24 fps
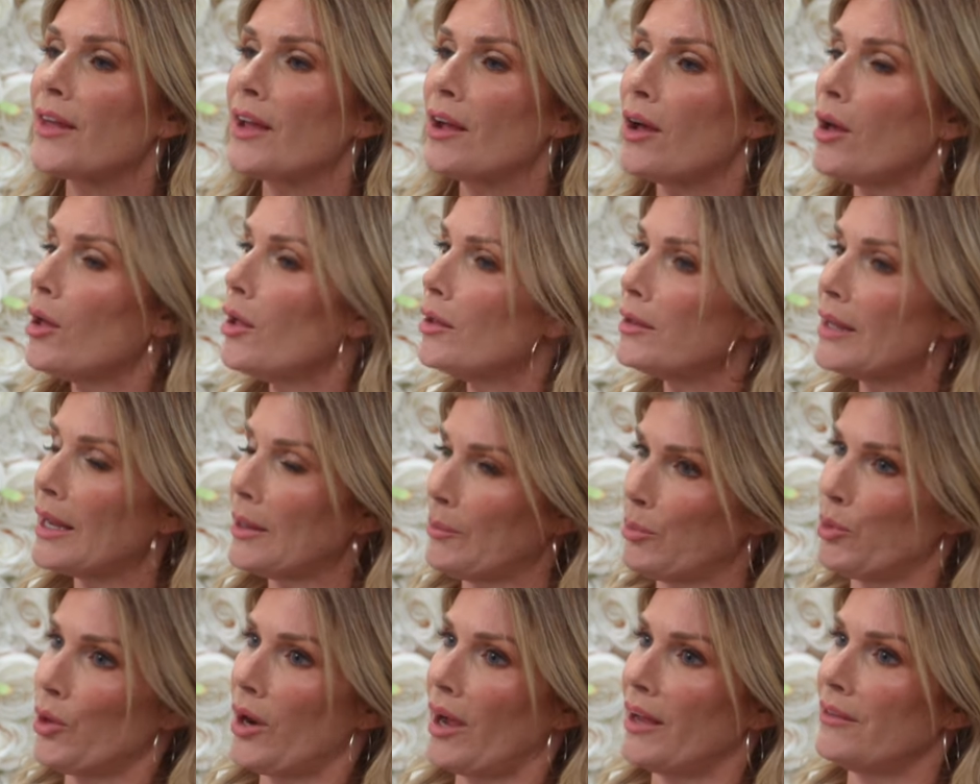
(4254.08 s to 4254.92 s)
they all
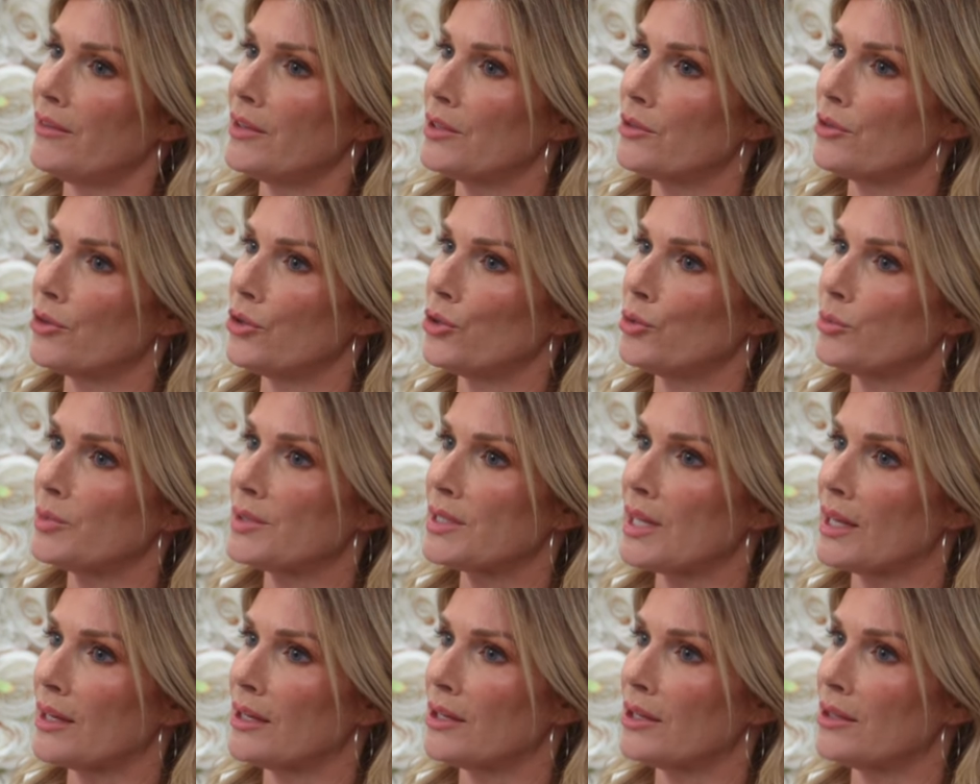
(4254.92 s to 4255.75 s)
like private
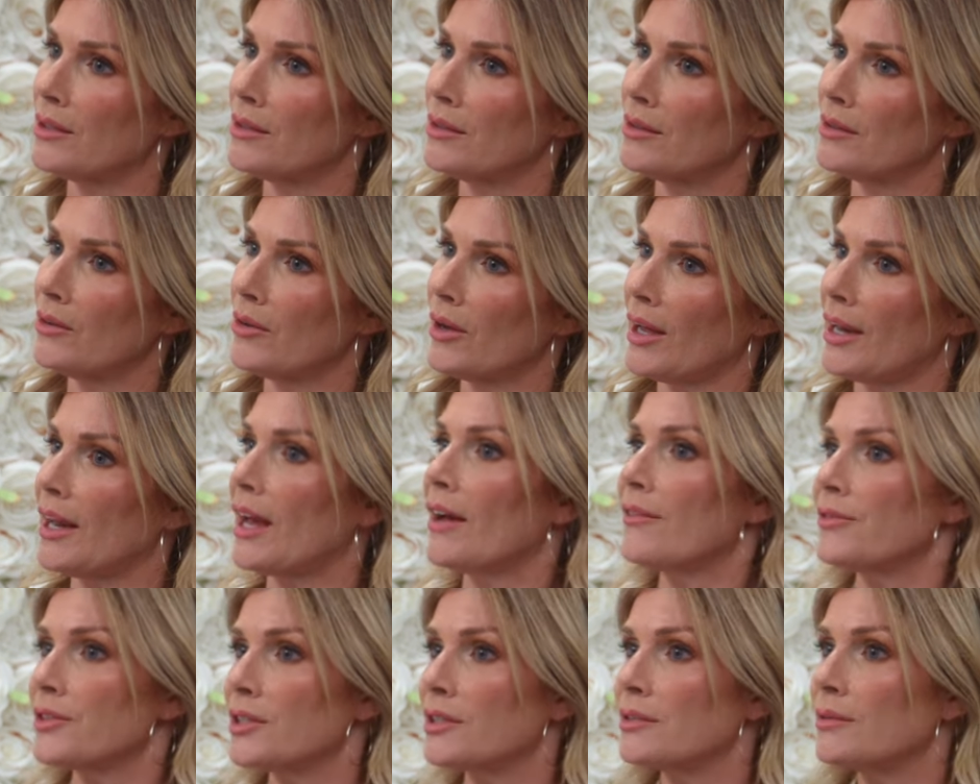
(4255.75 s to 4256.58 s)
groups? Like Yes. Kind of
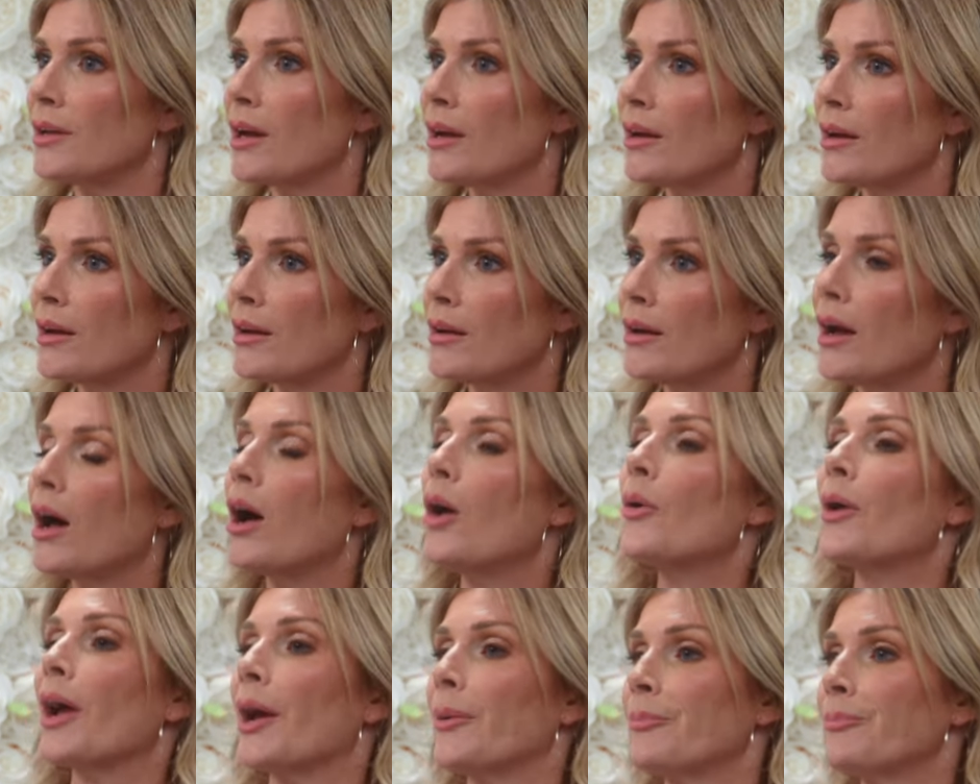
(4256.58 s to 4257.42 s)
have to. You have to
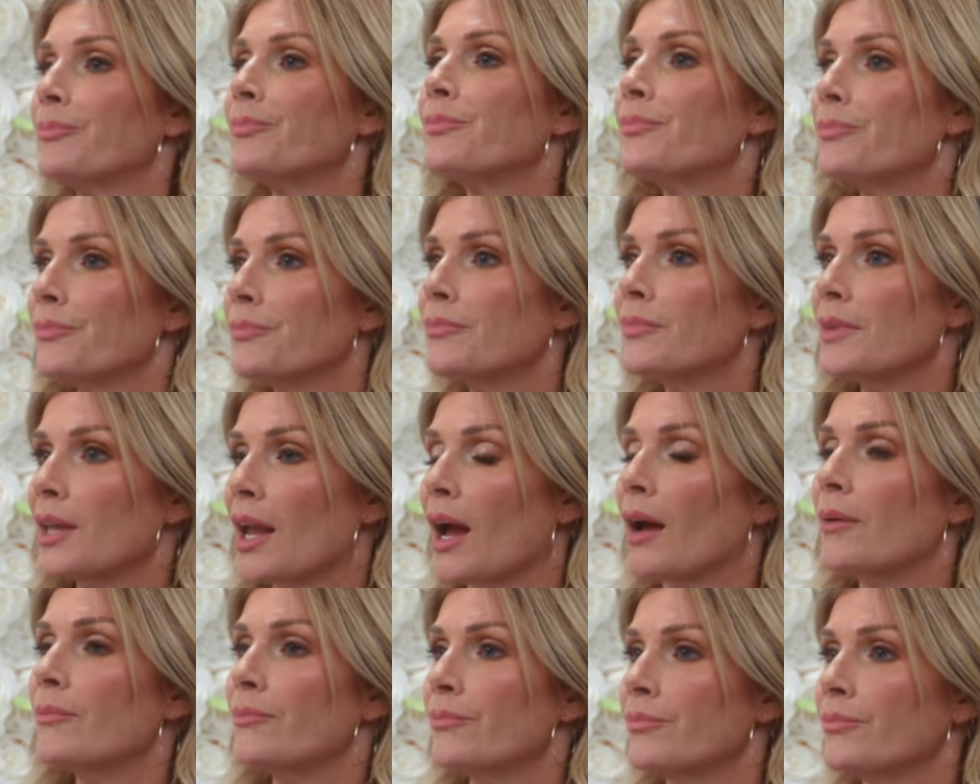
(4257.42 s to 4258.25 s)
prove. Okay. You have to
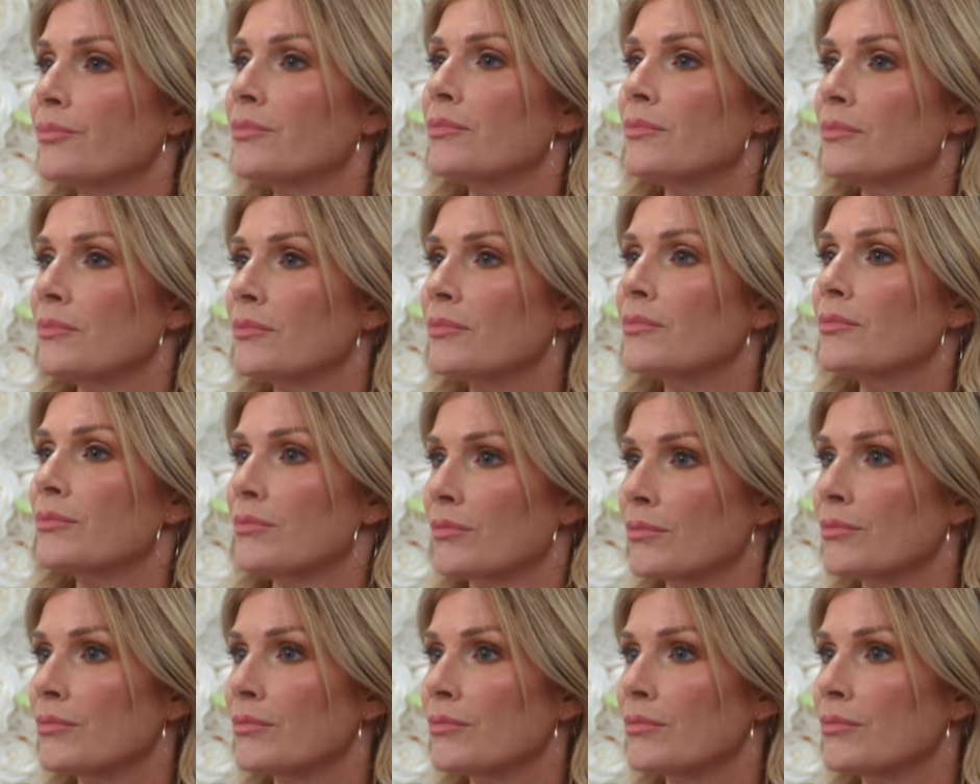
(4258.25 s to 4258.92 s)
like yeah. you like and